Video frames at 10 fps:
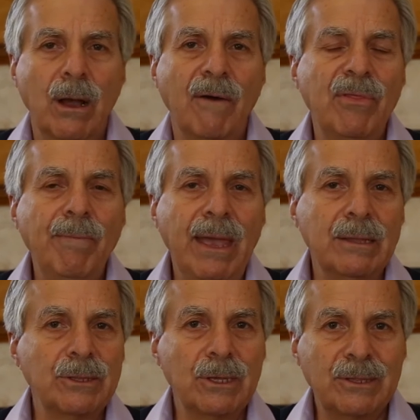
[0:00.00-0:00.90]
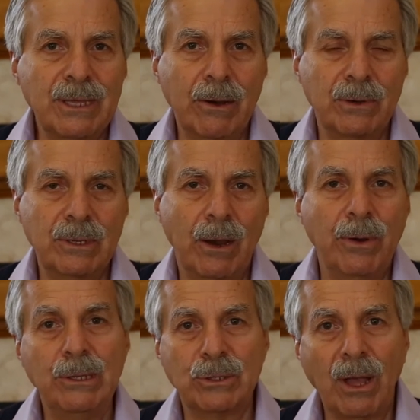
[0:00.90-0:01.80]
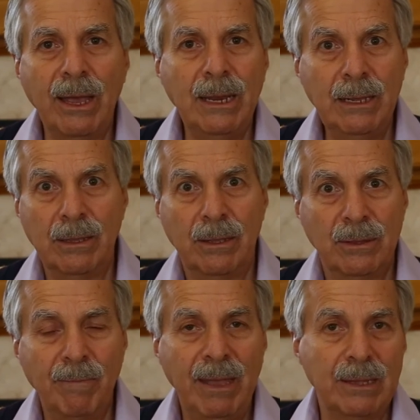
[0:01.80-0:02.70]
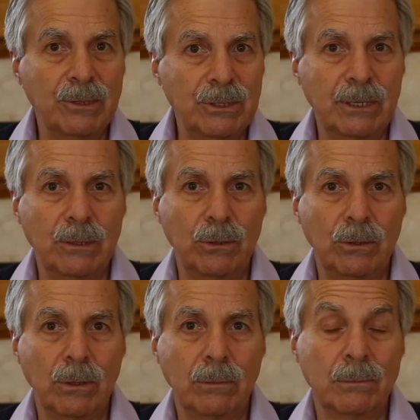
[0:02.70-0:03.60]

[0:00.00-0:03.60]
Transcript: of the man's secretary signing the man's signature.